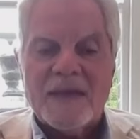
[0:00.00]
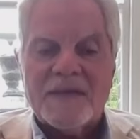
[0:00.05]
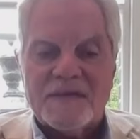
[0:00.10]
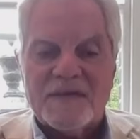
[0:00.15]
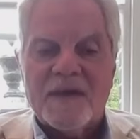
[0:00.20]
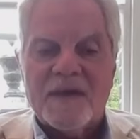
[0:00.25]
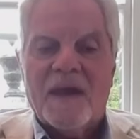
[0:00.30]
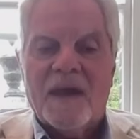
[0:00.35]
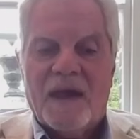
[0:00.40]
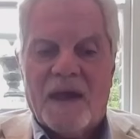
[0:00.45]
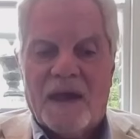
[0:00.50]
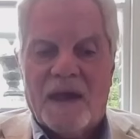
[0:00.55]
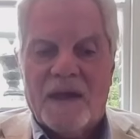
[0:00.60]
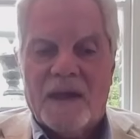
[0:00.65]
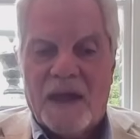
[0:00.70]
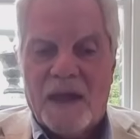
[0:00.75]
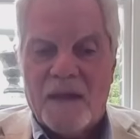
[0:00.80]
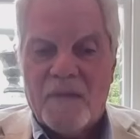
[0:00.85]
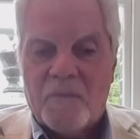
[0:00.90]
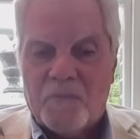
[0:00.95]
at
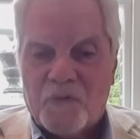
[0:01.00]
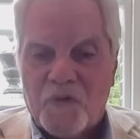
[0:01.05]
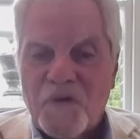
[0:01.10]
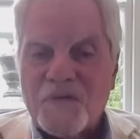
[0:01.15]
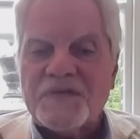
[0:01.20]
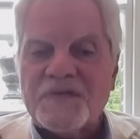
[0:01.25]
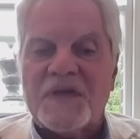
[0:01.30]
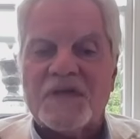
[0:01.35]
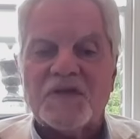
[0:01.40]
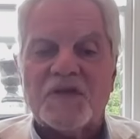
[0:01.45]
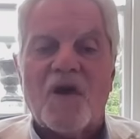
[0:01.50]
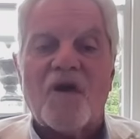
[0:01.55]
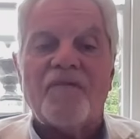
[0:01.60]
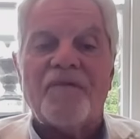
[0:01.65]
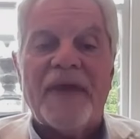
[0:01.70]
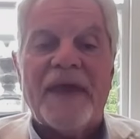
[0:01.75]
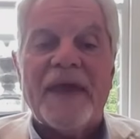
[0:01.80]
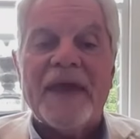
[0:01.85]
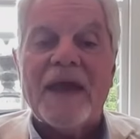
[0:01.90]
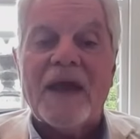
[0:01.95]
a process
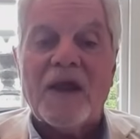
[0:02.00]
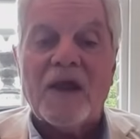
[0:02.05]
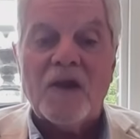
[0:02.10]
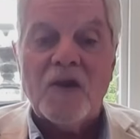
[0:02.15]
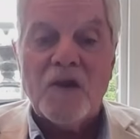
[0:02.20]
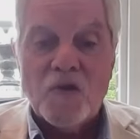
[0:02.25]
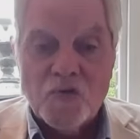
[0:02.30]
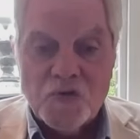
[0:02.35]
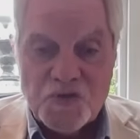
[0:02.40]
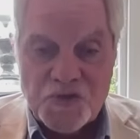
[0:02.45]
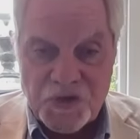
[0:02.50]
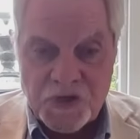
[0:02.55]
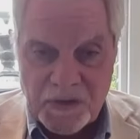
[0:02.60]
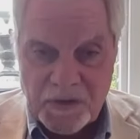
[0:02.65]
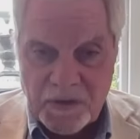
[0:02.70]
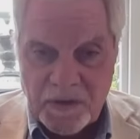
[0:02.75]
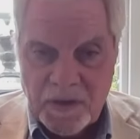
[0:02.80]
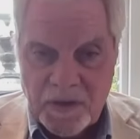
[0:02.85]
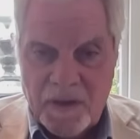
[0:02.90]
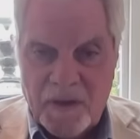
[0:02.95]
of
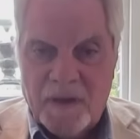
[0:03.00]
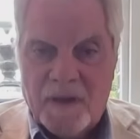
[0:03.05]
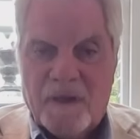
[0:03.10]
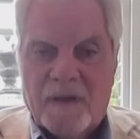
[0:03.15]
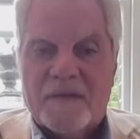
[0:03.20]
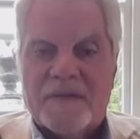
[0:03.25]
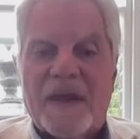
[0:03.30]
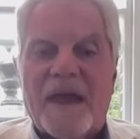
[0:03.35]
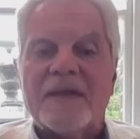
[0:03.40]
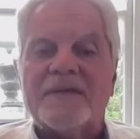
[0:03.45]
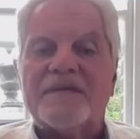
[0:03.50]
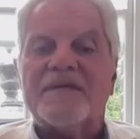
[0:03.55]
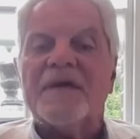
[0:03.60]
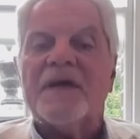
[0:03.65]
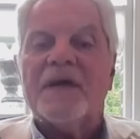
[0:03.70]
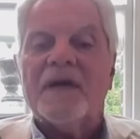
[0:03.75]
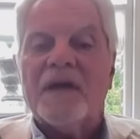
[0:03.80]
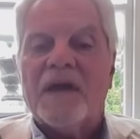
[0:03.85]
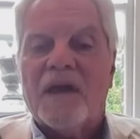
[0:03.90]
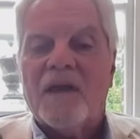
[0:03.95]
inclusion that
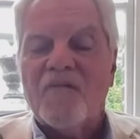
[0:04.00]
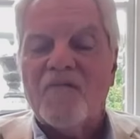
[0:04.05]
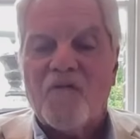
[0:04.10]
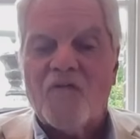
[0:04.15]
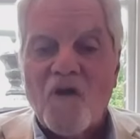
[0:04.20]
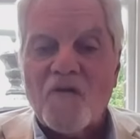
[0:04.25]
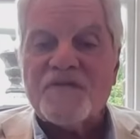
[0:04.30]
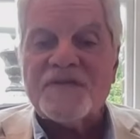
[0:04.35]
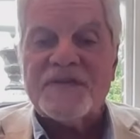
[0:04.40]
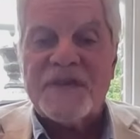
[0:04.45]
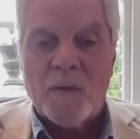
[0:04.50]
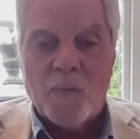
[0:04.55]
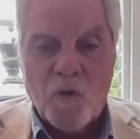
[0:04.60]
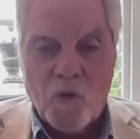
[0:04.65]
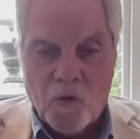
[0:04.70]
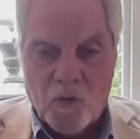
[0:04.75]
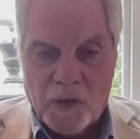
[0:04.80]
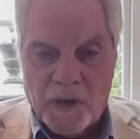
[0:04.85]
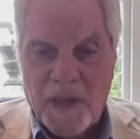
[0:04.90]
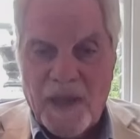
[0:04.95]
involves them
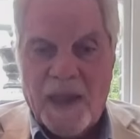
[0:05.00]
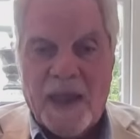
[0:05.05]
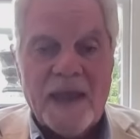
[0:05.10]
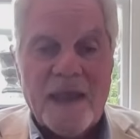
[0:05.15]
all.